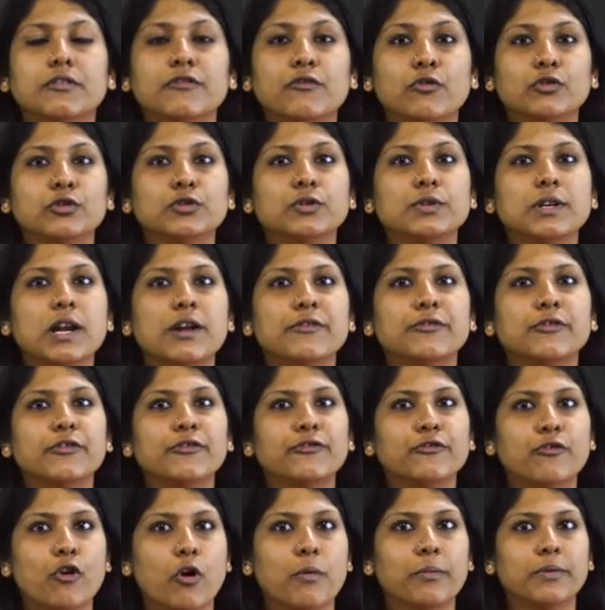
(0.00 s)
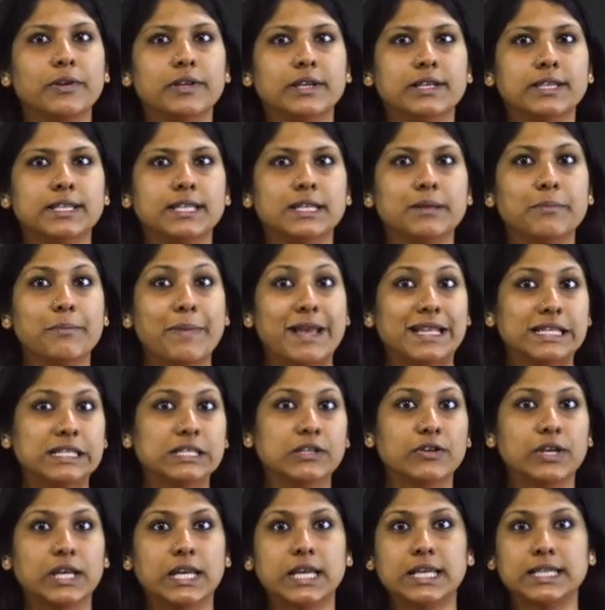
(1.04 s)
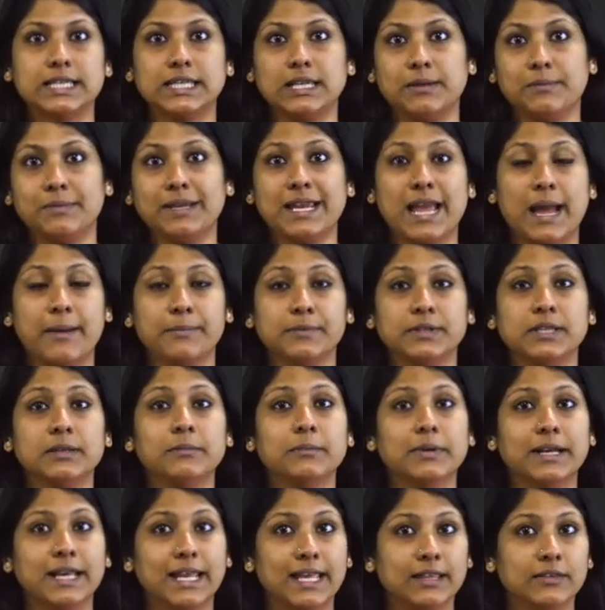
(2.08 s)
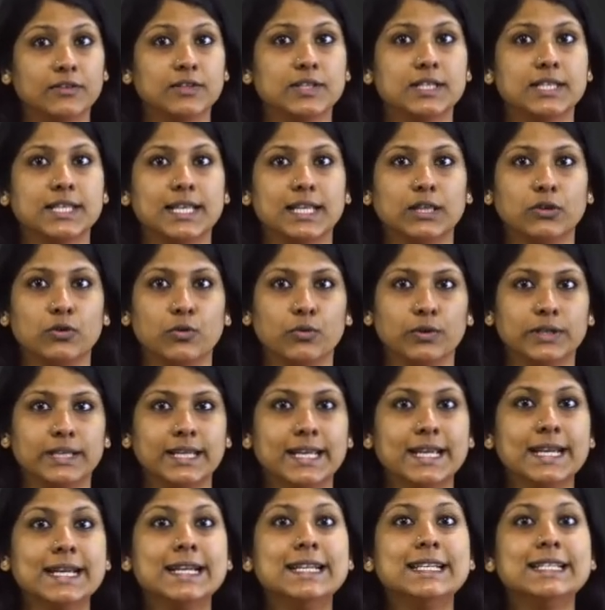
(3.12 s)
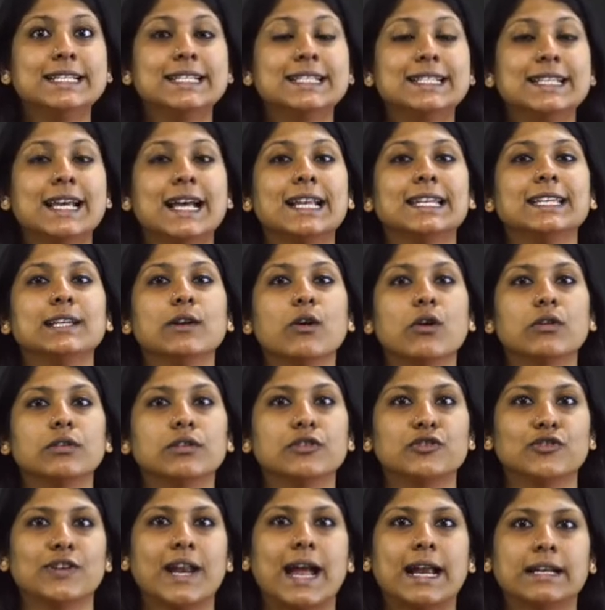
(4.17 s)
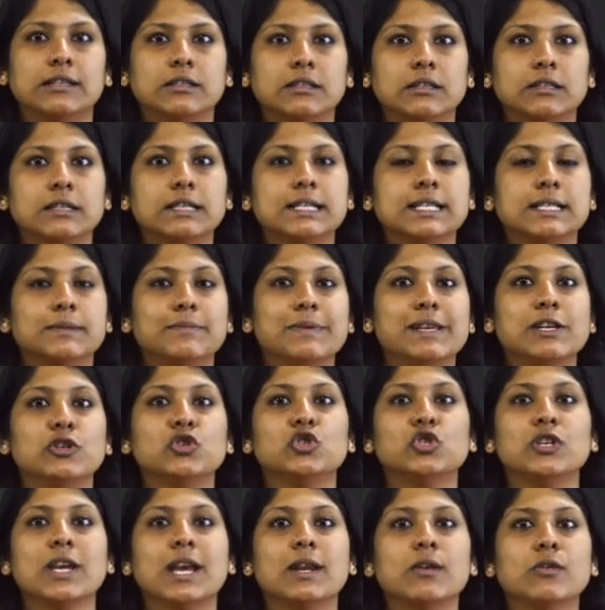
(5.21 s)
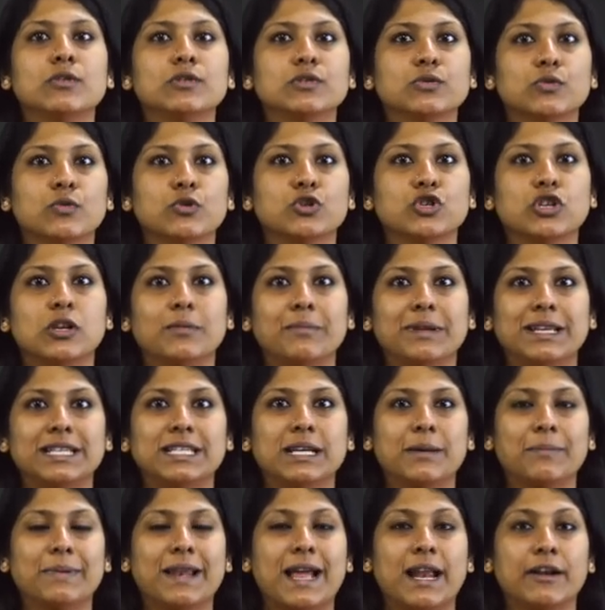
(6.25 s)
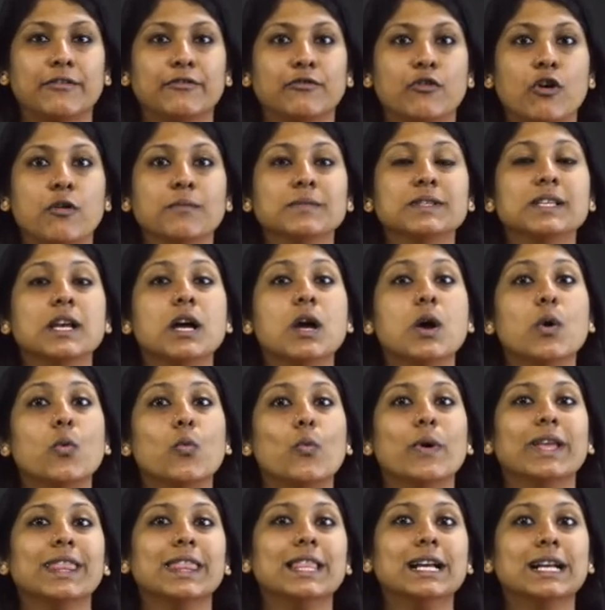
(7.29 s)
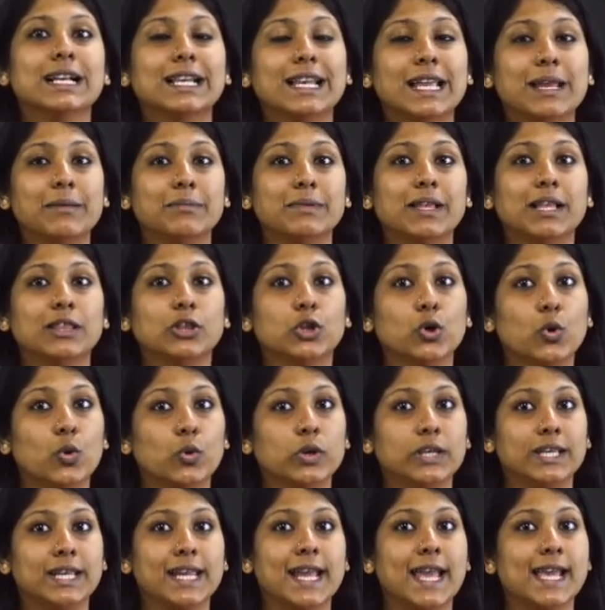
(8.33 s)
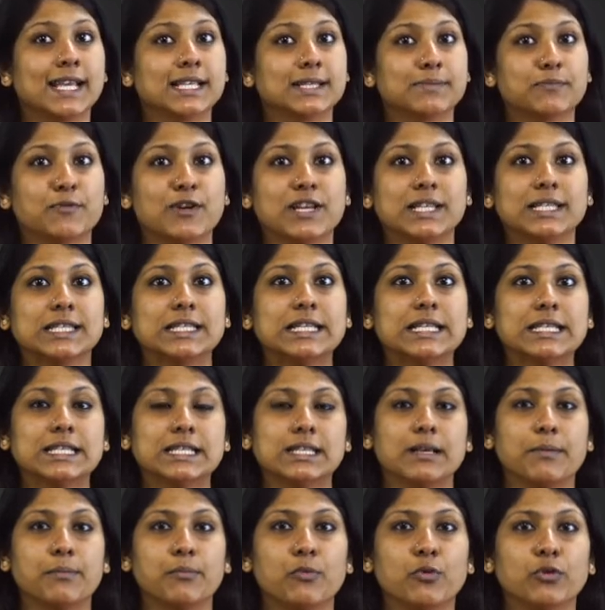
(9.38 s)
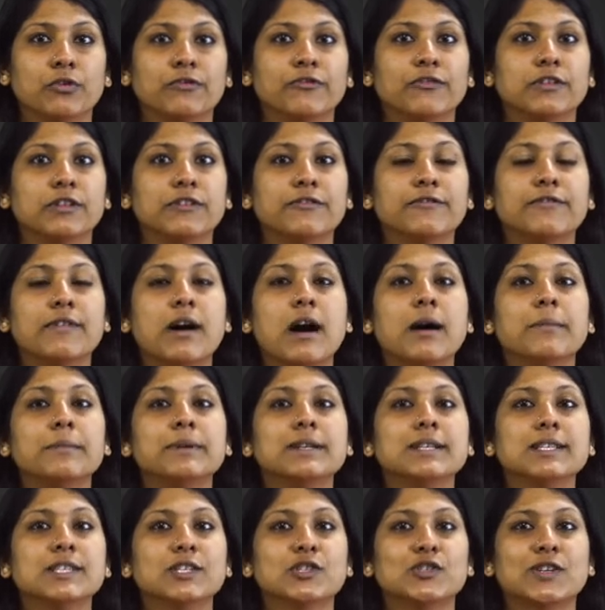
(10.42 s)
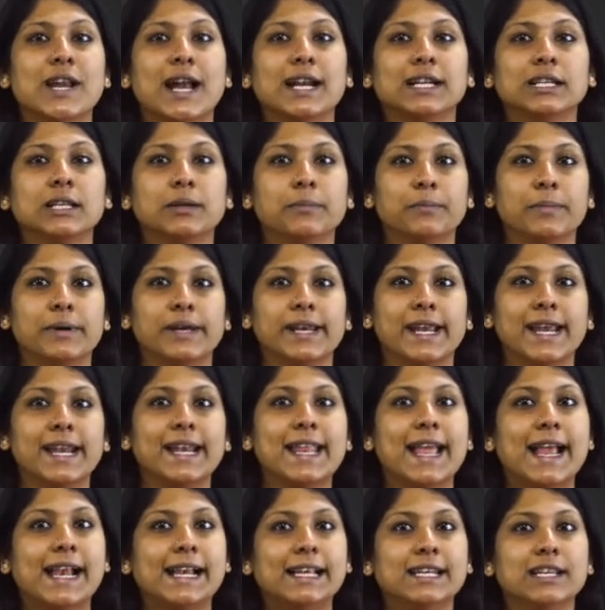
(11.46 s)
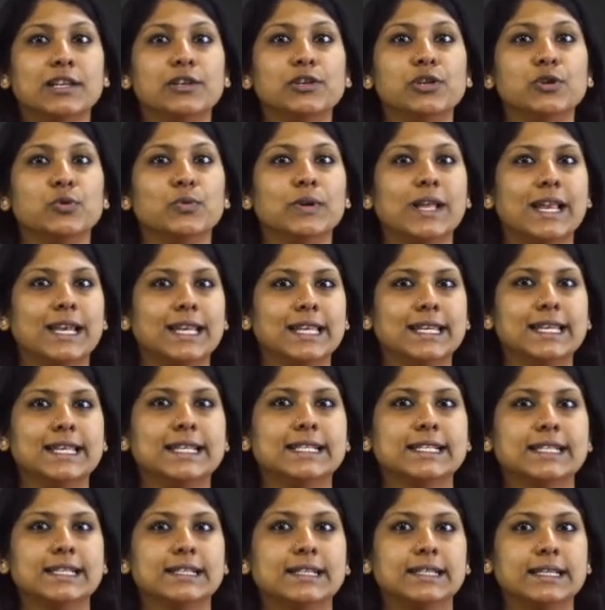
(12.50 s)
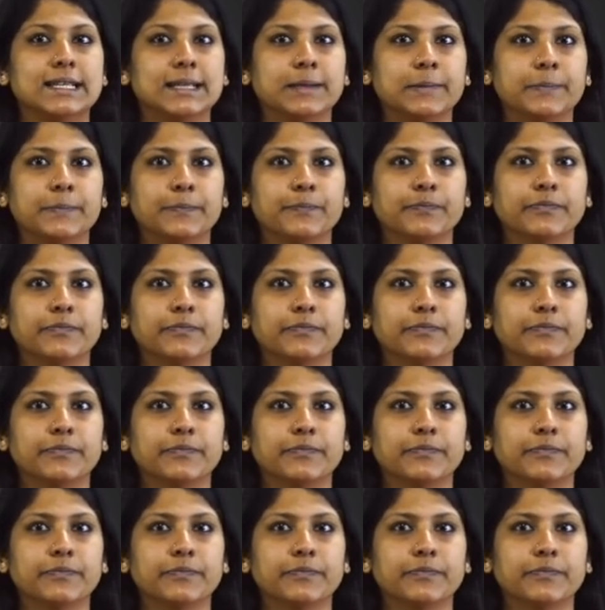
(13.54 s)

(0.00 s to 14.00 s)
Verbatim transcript: A photograph of former Indian men's cricket team captain Mahendra Singh Dhoni standing on a tractor is being shared on social media platforms with the claim that Dhoni expressed his support for the Farmers Tractor Parade held in New Delhi recently.